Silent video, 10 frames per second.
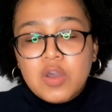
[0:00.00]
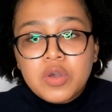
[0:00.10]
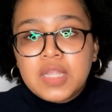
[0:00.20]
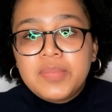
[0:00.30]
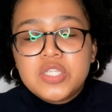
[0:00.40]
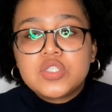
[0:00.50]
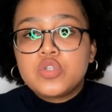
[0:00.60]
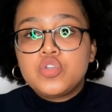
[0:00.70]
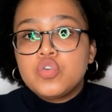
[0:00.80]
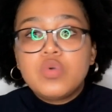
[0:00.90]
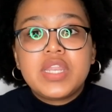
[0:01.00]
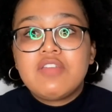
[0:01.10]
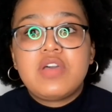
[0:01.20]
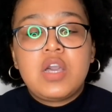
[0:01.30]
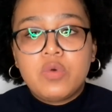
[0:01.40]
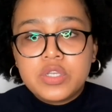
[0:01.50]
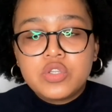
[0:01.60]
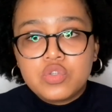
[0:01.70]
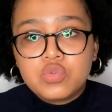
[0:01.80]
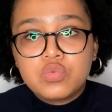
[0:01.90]
I want to purchase and do whatever I want to
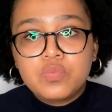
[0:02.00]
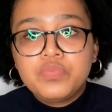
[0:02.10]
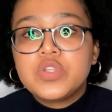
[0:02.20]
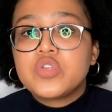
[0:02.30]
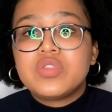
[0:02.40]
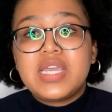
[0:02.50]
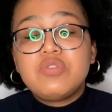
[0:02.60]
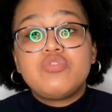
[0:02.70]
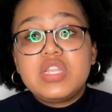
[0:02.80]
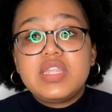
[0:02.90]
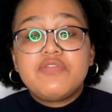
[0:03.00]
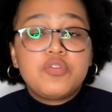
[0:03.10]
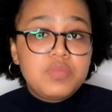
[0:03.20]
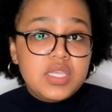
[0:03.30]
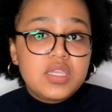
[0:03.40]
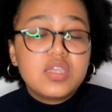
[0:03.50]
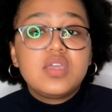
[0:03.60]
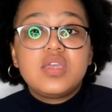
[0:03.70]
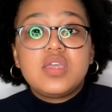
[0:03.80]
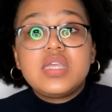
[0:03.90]
do. So that really, for me,
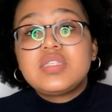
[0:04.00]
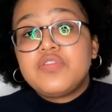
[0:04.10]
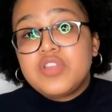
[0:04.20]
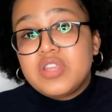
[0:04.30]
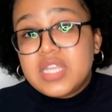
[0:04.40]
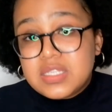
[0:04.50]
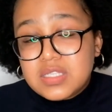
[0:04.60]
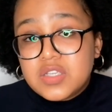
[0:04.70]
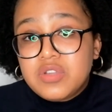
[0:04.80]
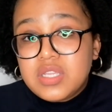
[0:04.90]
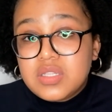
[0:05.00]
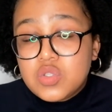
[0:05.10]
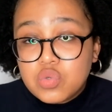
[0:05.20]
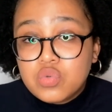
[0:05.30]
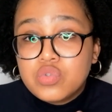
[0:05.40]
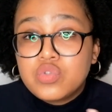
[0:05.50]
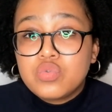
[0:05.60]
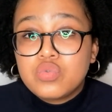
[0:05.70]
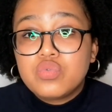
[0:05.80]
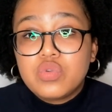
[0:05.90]
it's a very necessary tool
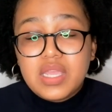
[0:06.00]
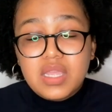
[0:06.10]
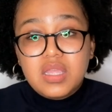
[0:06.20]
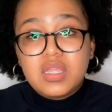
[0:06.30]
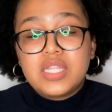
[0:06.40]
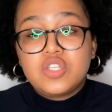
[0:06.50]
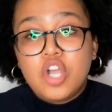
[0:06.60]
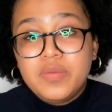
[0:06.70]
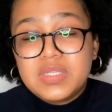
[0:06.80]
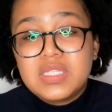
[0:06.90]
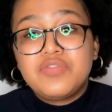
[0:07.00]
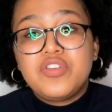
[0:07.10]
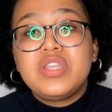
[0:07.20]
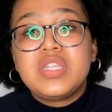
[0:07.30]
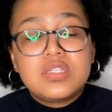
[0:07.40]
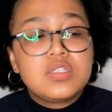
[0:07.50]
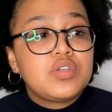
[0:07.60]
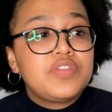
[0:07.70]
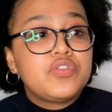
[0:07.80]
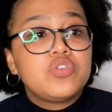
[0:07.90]
to adopt. It's very
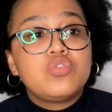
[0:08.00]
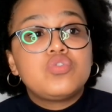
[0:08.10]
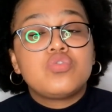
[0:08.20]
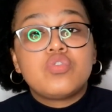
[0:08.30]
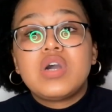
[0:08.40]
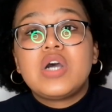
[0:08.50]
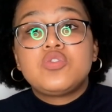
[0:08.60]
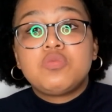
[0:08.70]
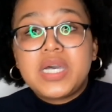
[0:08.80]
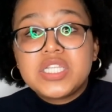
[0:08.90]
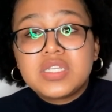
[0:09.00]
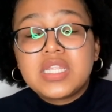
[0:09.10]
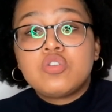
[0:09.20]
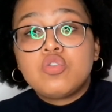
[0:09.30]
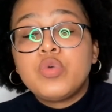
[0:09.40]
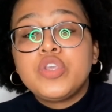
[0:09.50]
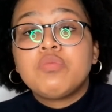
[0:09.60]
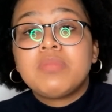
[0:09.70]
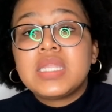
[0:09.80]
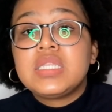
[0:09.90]
necessary for you to know how to budget and know where your
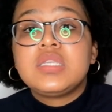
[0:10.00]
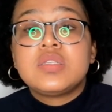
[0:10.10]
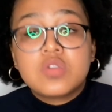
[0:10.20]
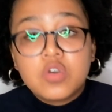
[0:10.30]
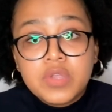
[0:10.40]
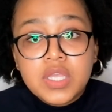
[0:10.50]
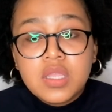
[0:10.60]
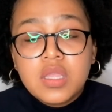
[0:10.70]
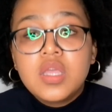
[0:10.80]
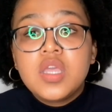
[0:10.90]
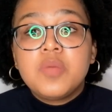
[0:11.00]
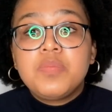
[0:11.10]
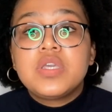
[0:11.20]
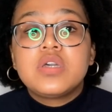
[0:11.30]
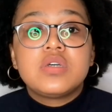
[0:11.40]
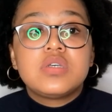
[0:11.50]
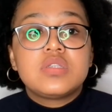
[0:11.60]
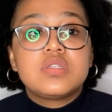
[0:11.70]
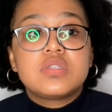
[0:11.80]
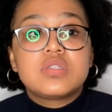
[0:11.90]
money is going,
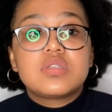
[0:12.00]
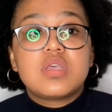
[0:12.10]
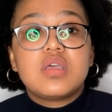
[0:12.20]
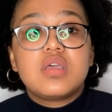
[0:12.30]
because